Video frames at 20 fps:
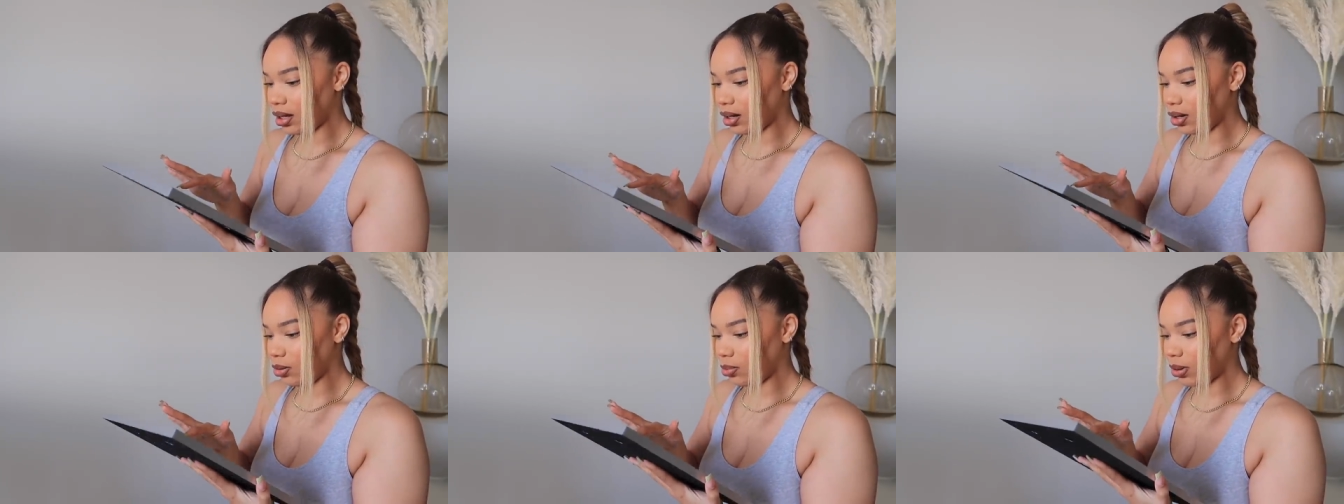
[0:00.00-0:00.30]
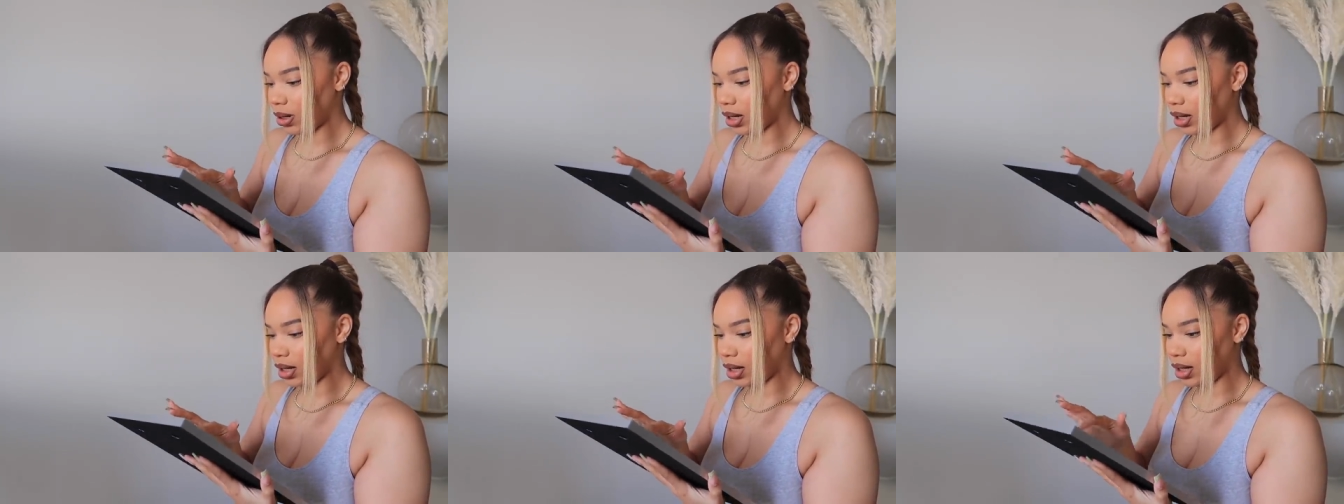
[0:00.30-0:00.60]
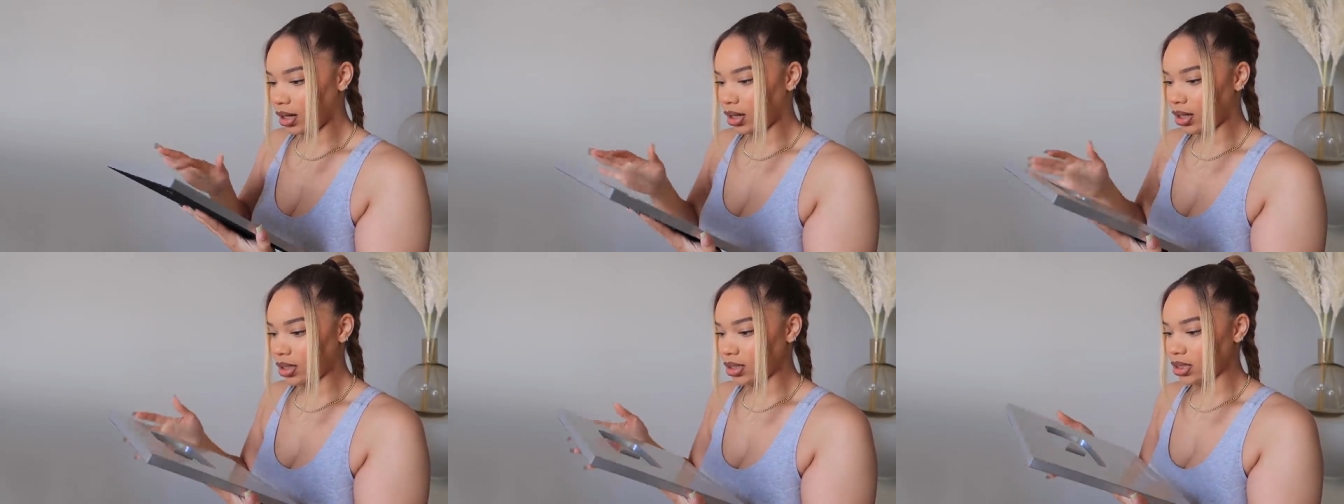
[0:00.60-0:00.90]
oh my
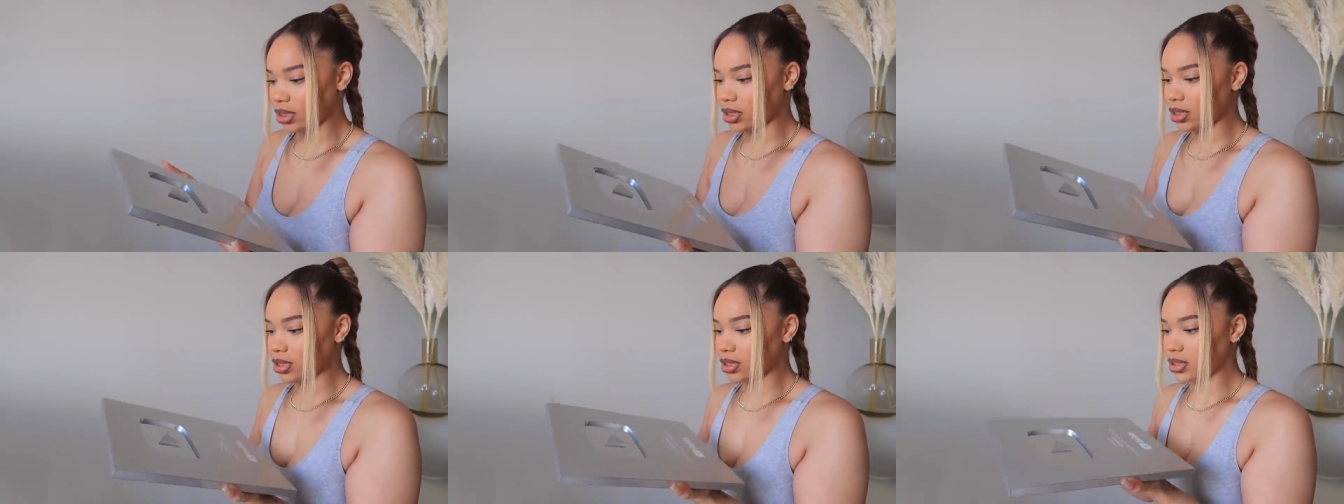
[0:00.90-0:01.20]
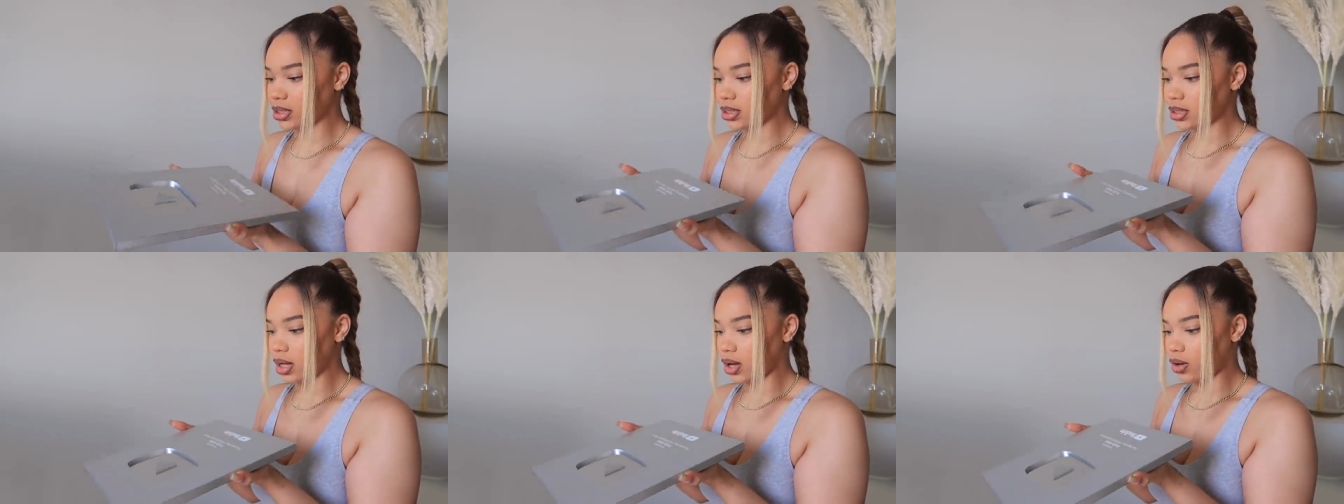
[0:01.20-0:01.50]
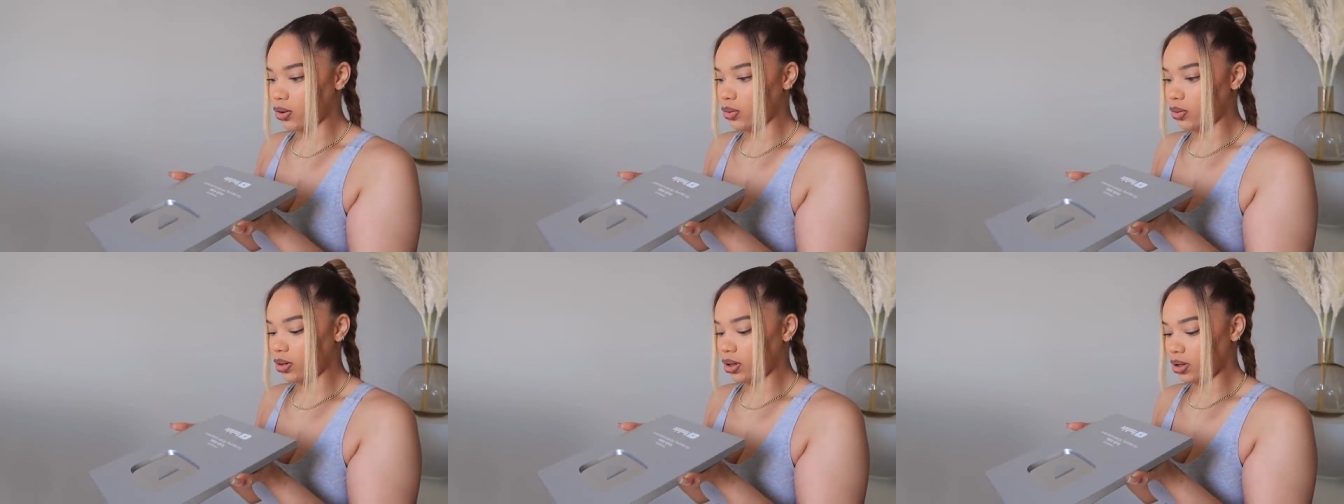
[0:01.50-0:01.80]
gosh this is so
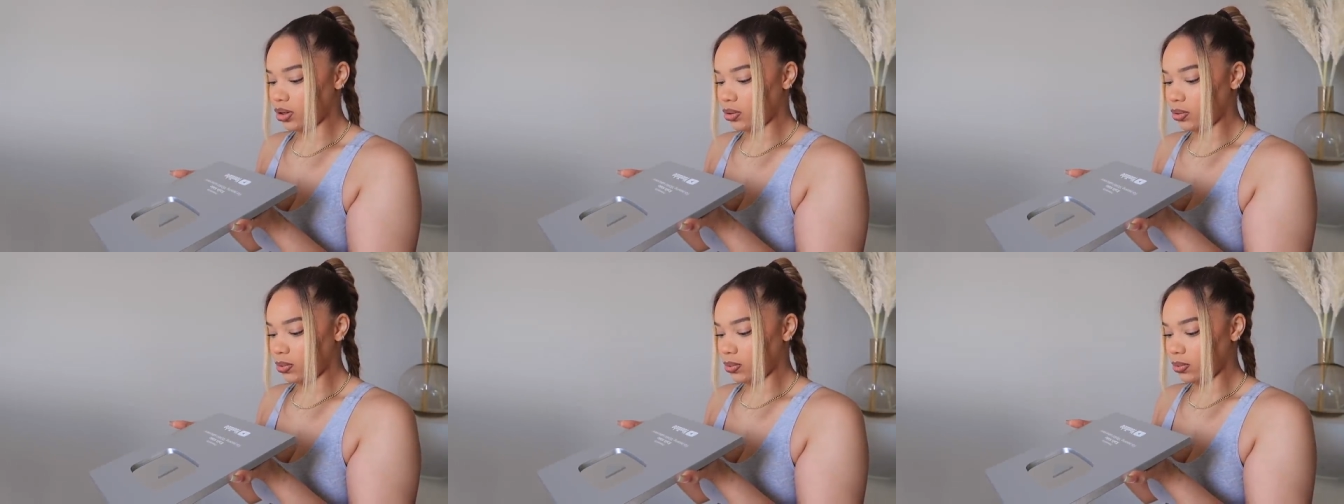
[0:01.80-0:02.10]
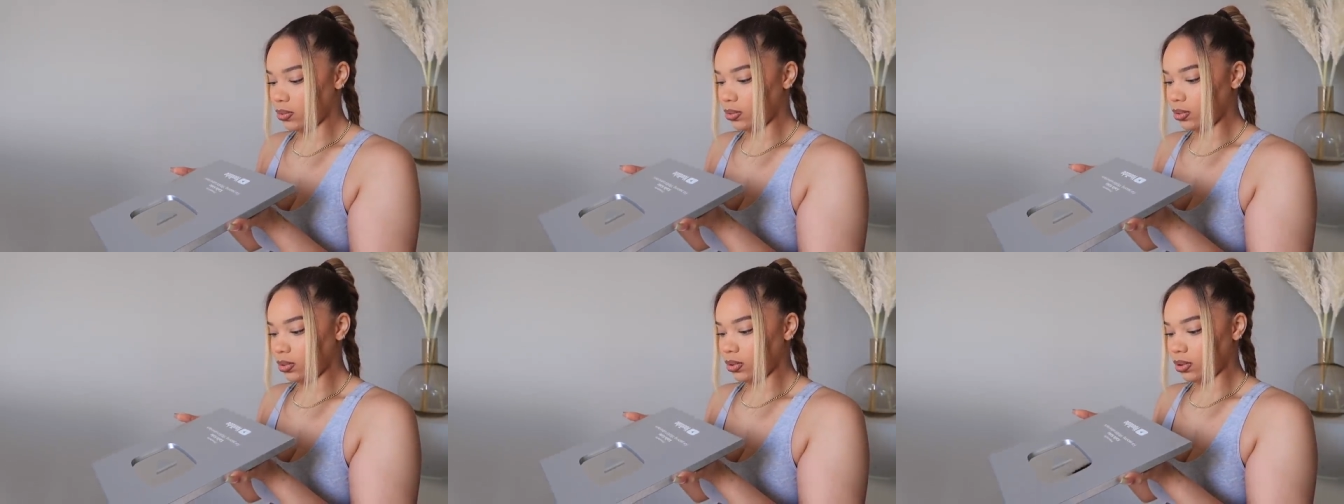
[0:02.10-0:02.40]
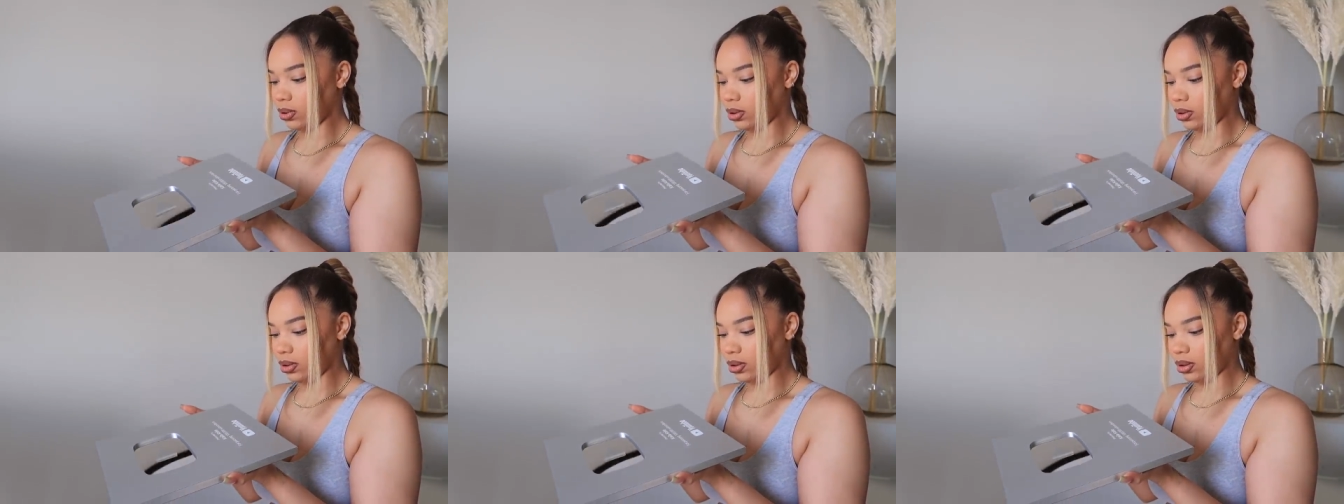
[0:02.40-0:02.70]

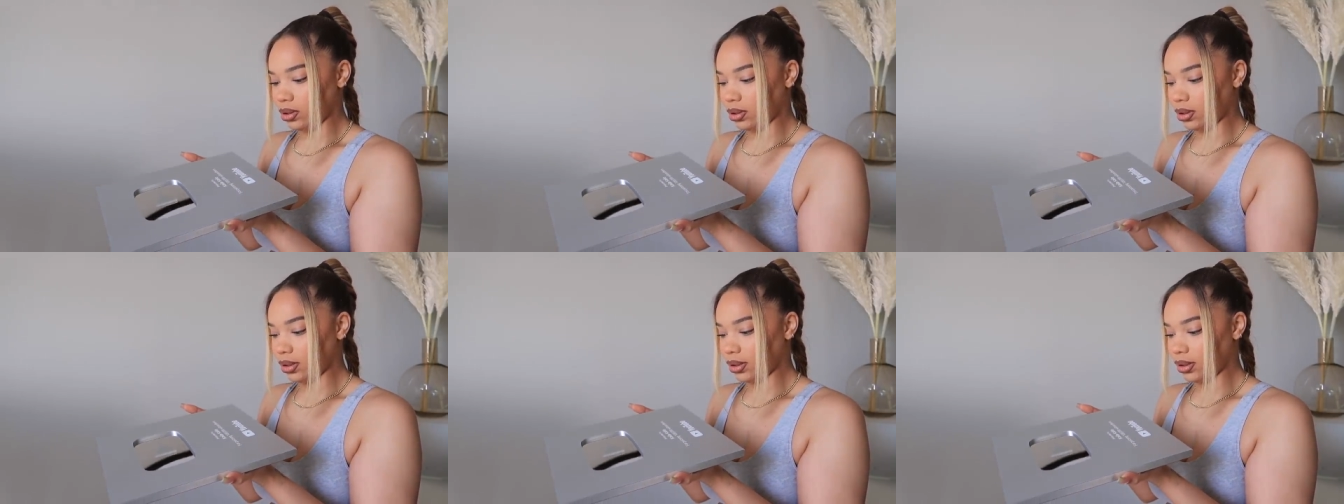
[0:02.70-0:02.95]
cool